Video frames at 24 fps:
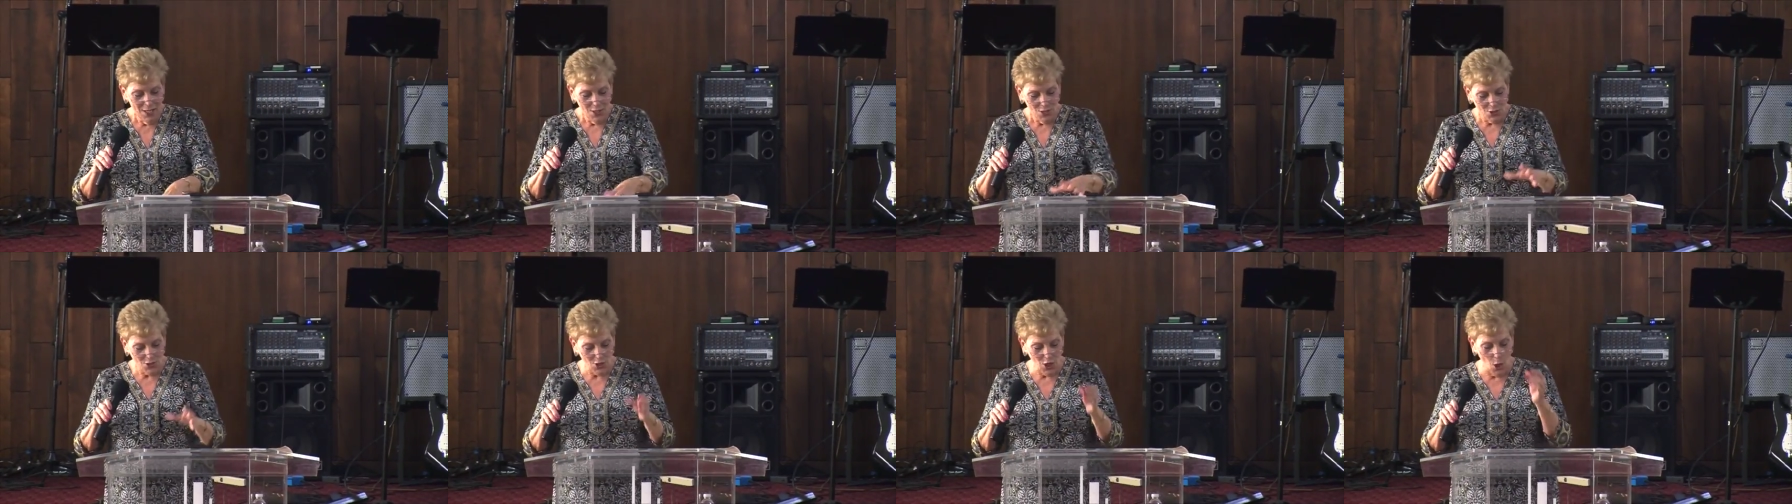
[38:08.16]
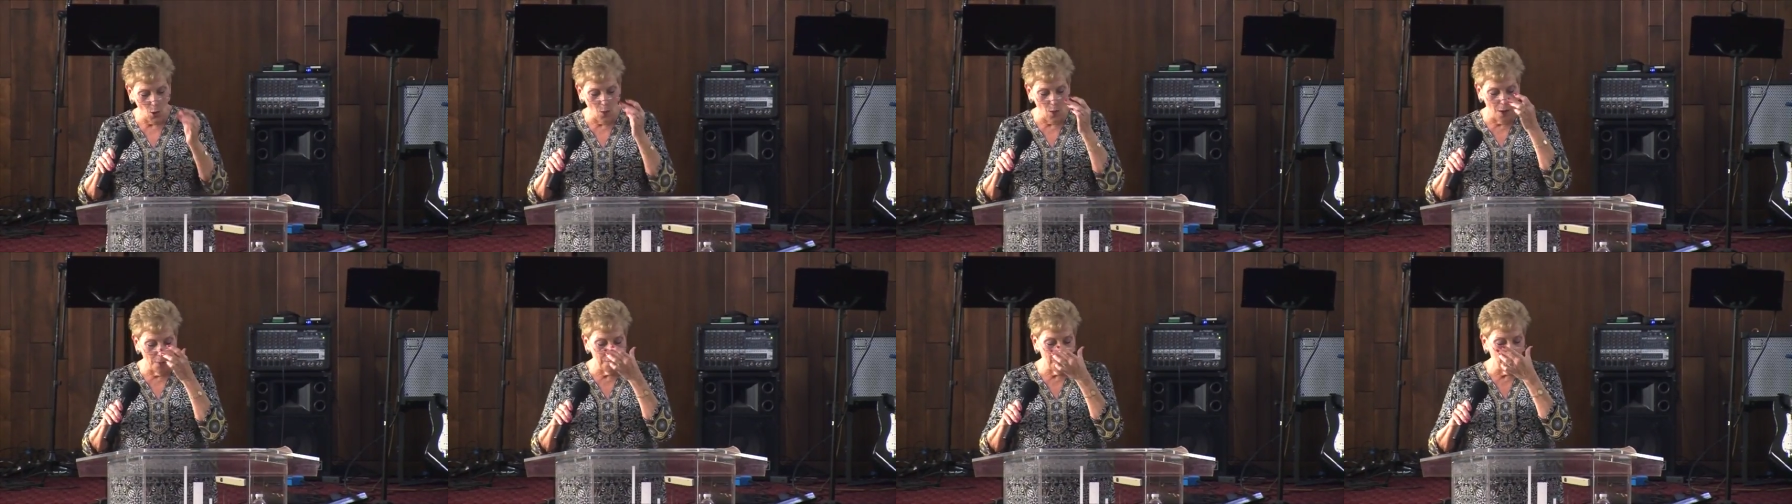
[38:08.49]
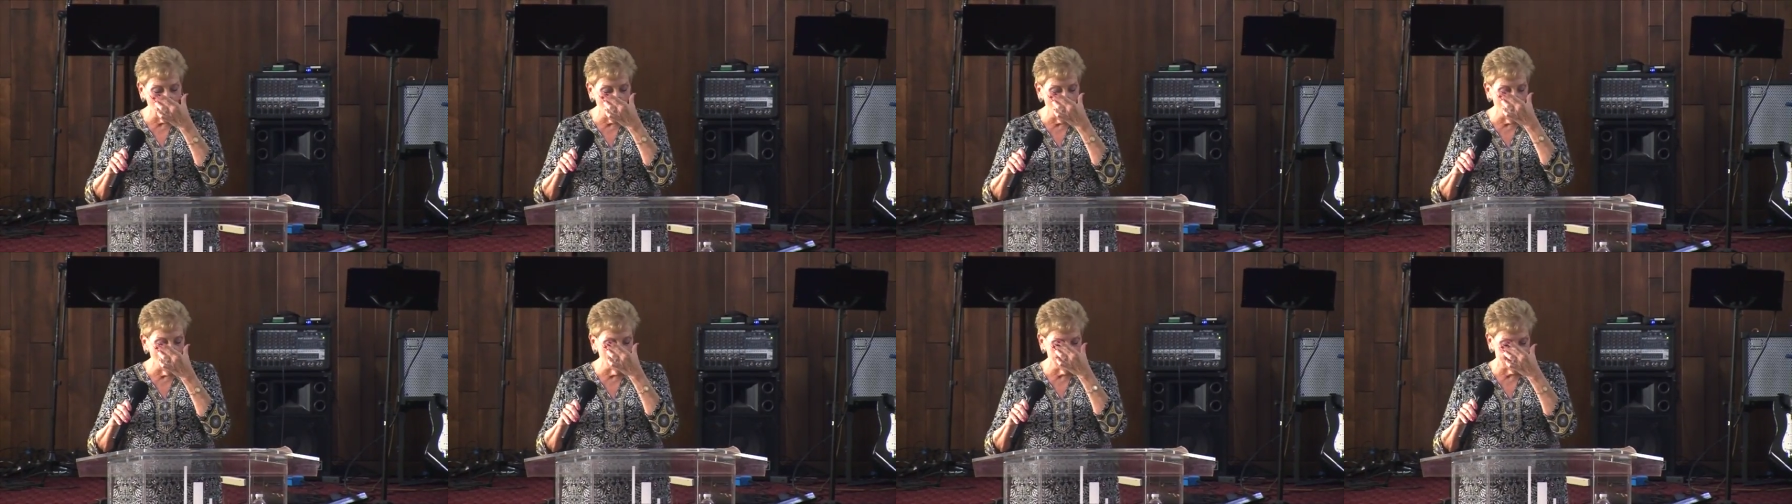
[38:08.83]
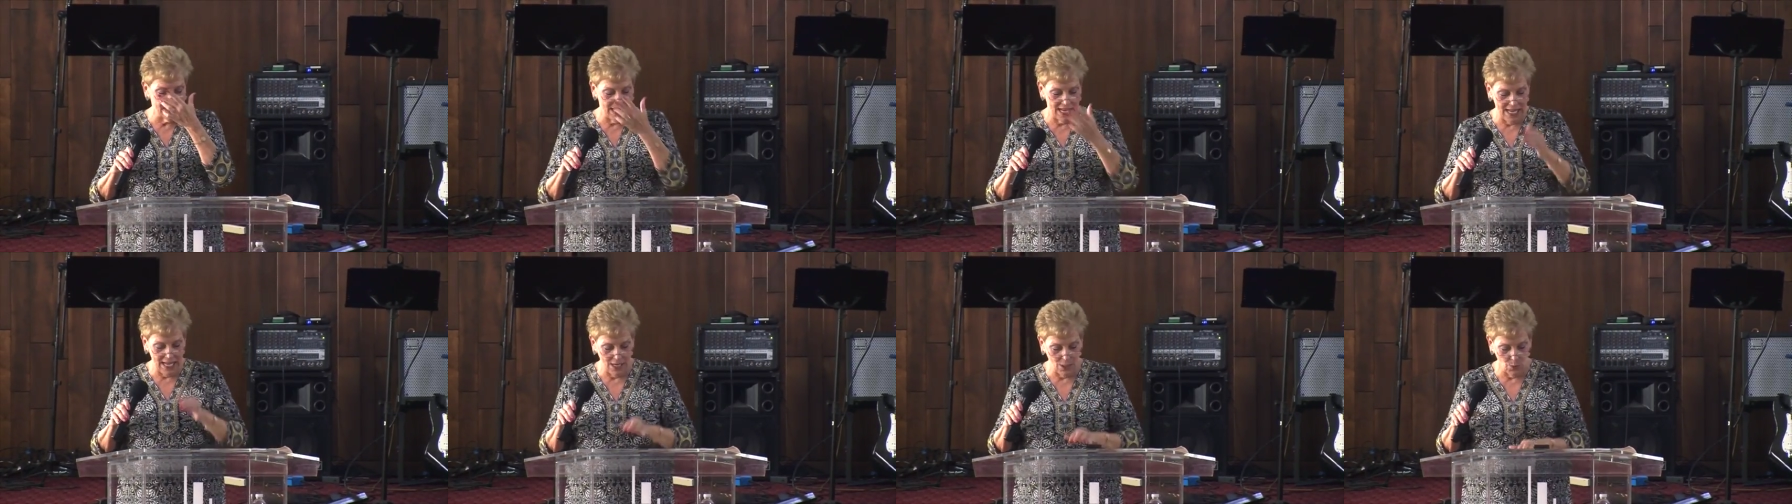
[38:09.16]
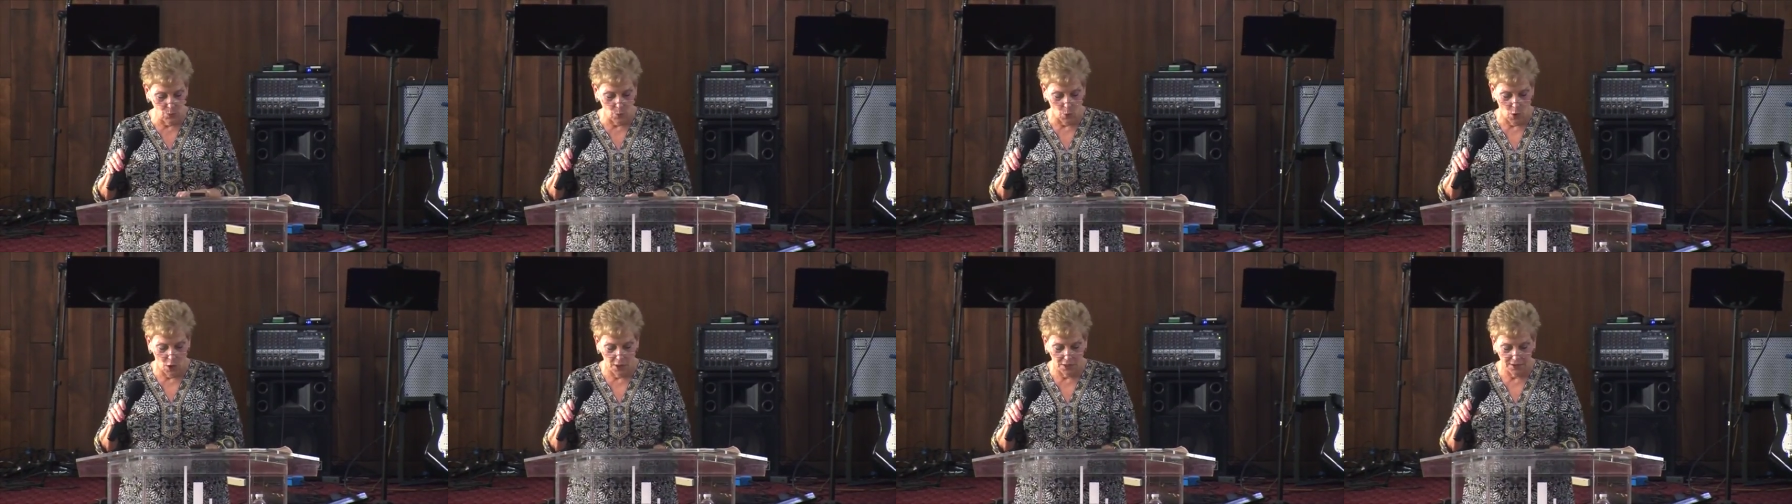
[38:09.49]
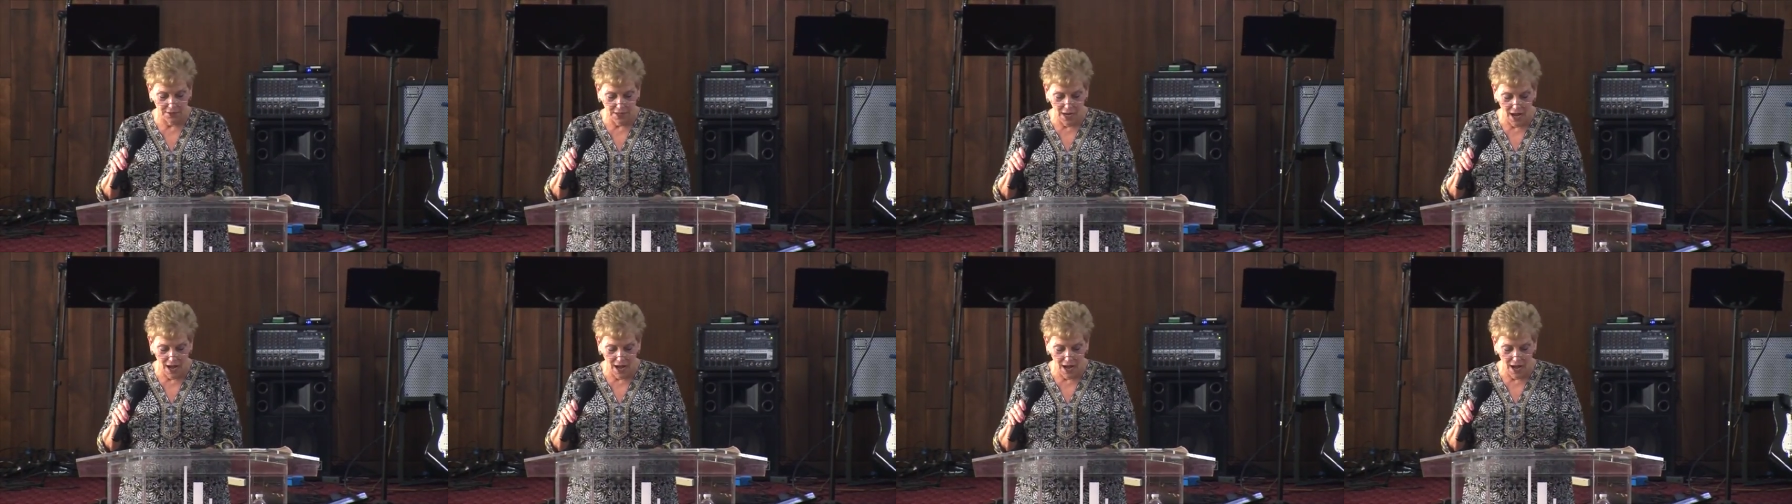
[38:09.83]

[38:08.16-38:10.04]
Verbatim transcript: so a pearl's the hidden work.